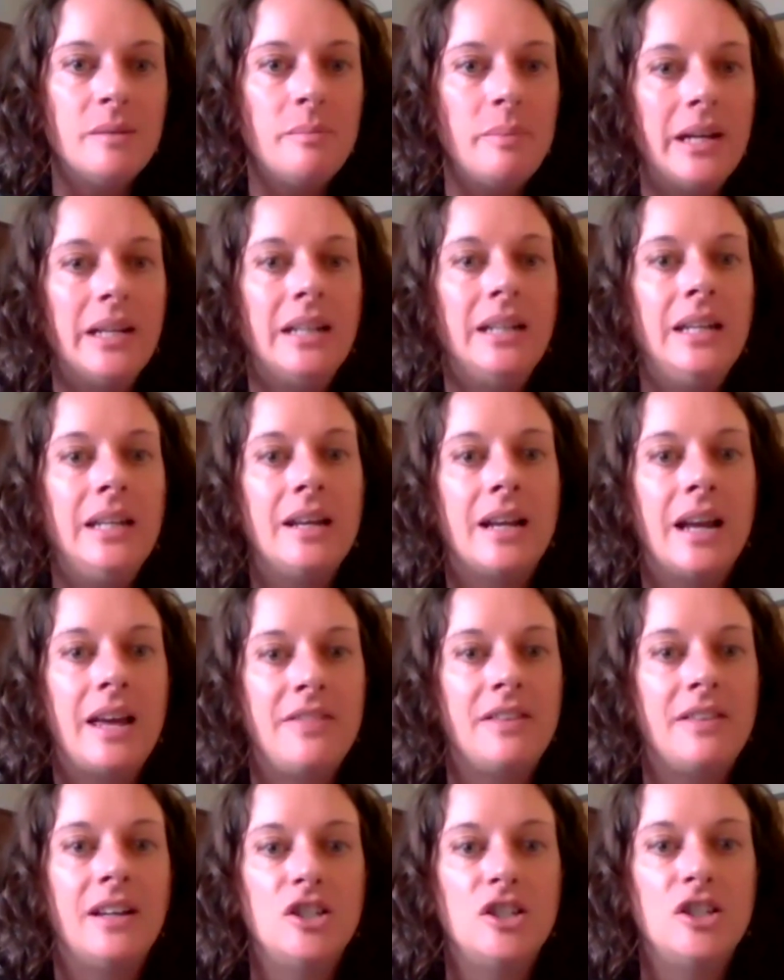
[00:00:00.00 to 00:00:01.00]
a big need. I
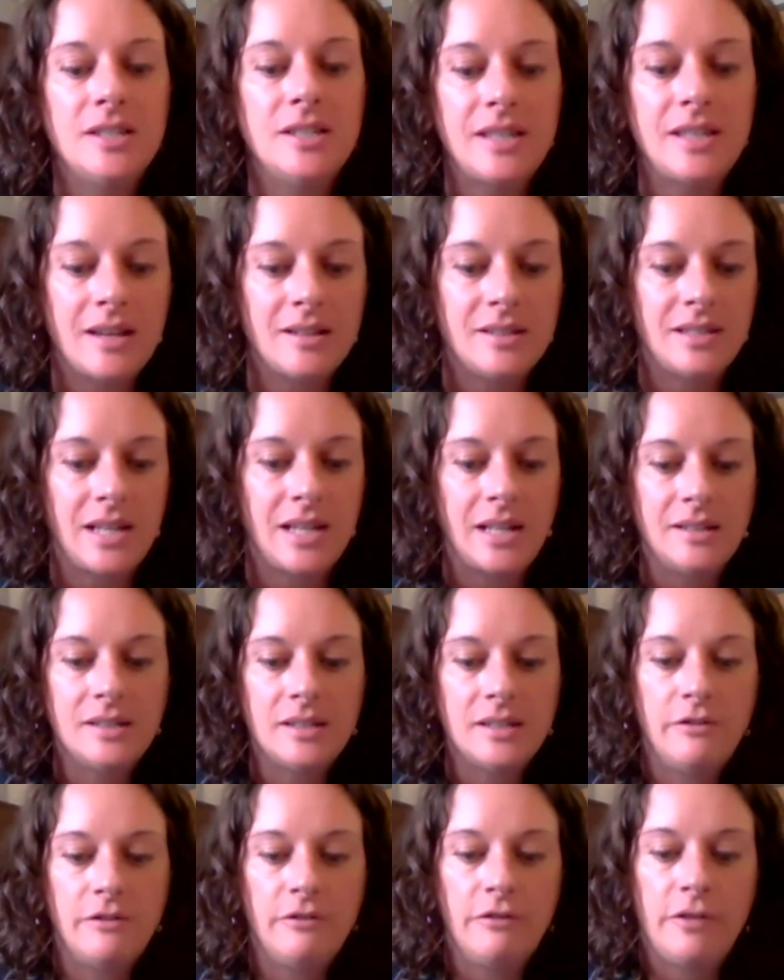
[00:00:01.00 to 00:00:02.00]
think just that
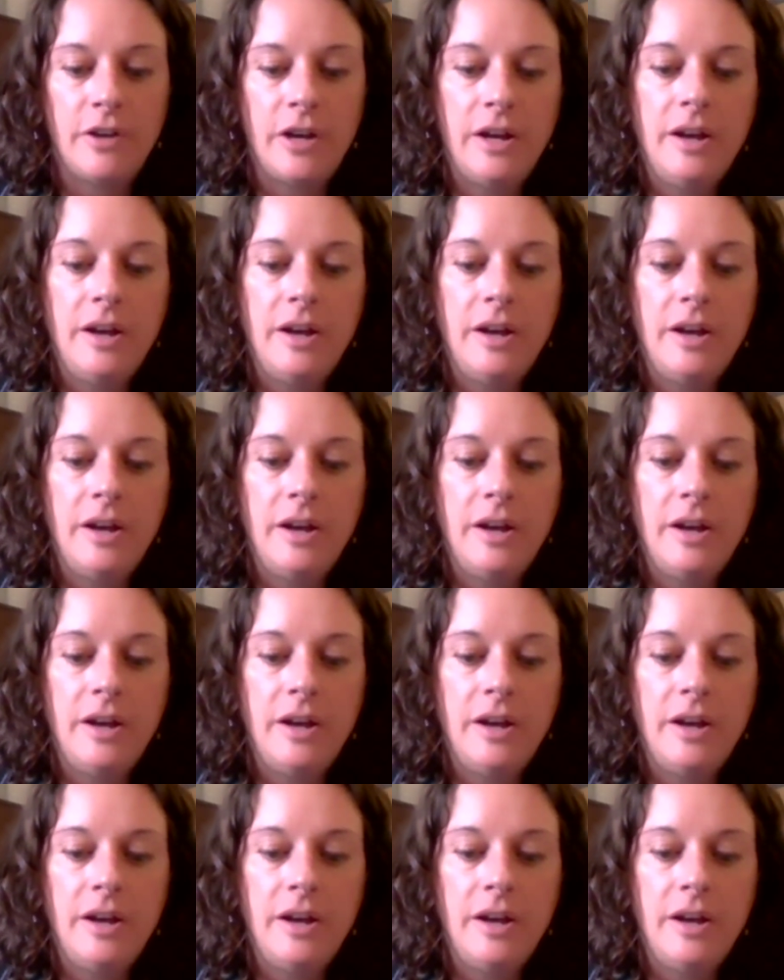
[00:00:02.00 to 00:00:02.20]
sense of